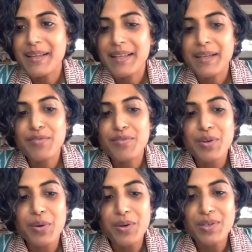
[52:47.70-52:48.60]
If
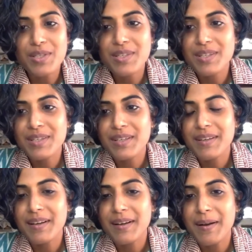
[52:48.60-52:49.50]
not,
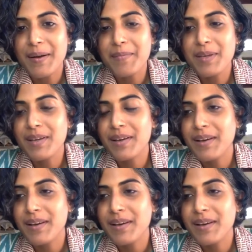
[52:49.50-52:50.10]
uh, Meena,